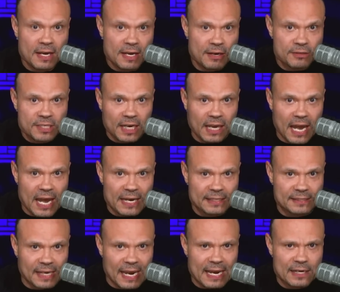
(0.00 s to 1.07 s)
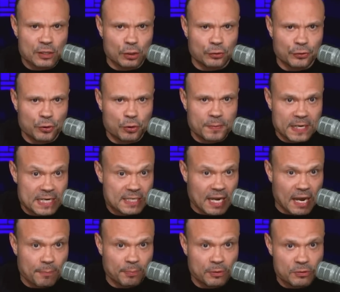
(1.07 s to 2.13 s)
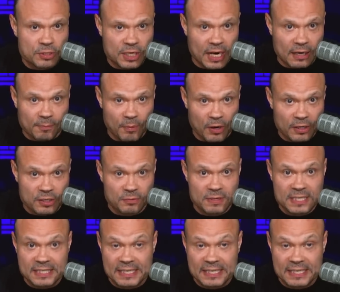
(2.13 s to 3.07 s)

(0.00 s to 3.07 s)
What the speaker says: Here's a guy, Daniel Newman. He's got a blue check mark, so he's